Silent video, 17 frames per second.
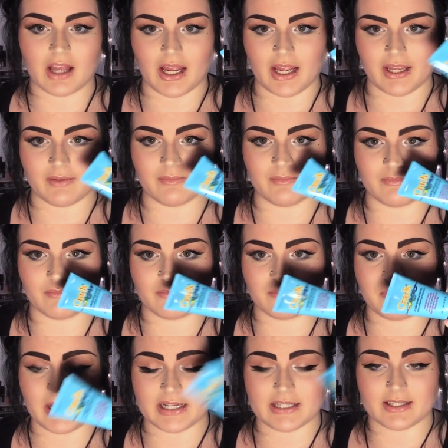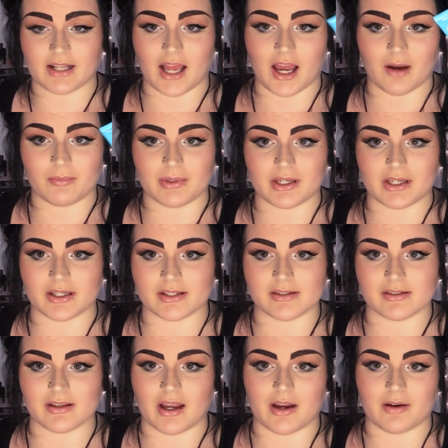I picked it out
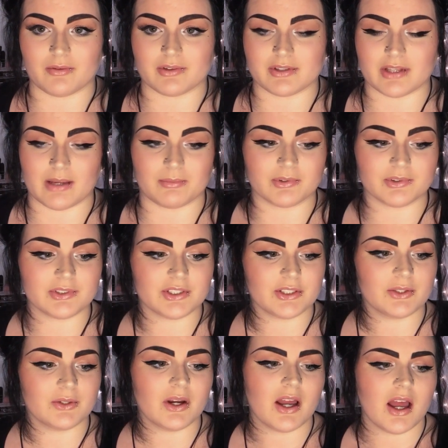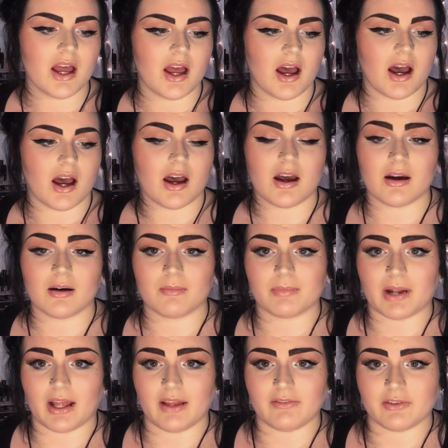because I was able to. Um,
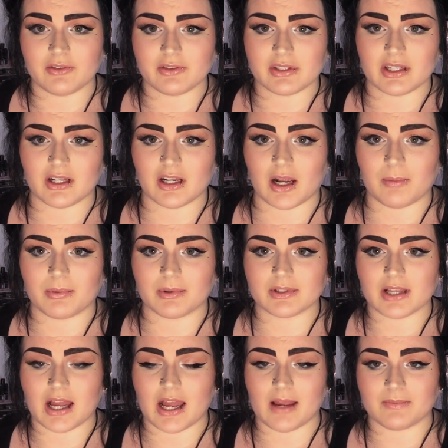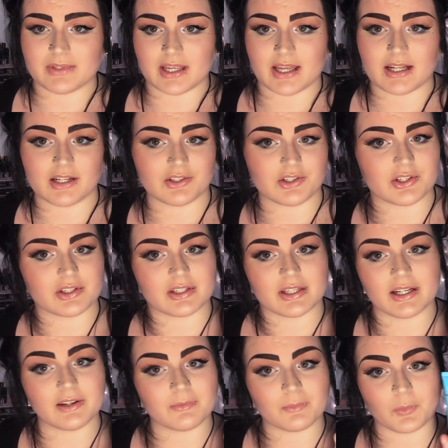but I've used it a couple times and it just
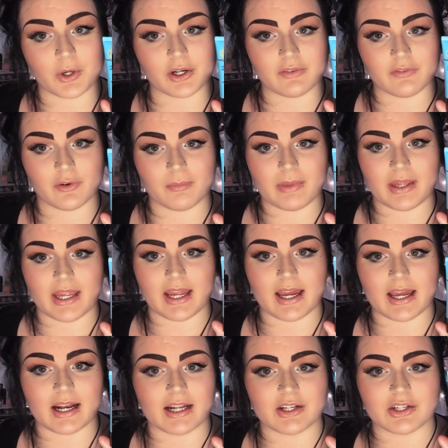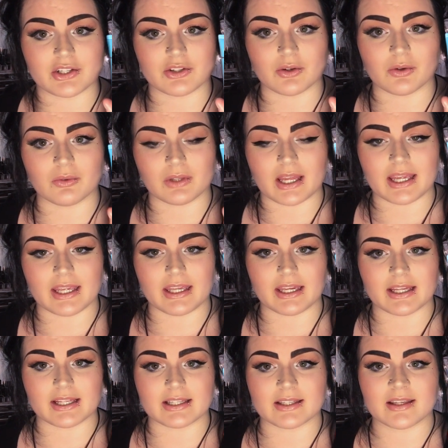didn't work for me and I just don't like
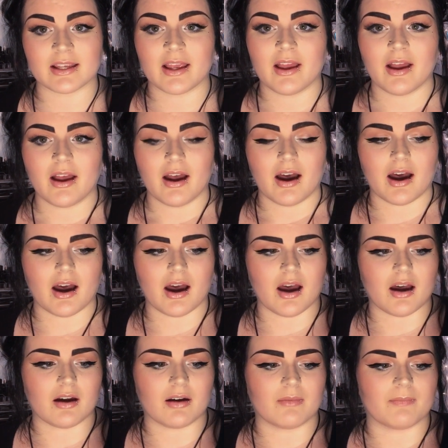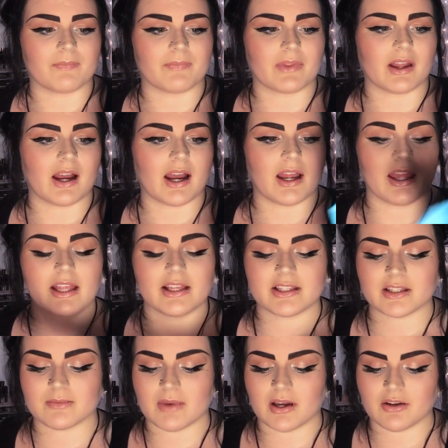it. Um, it
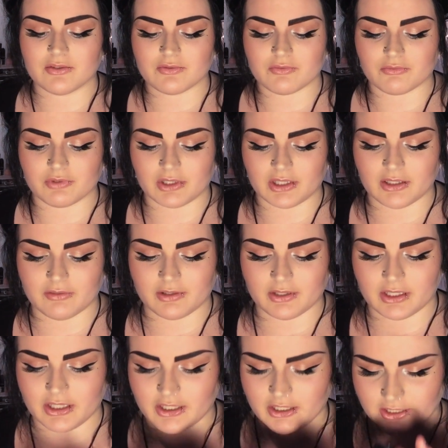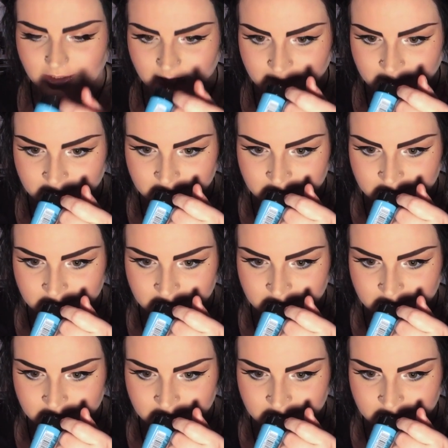smells really, really good.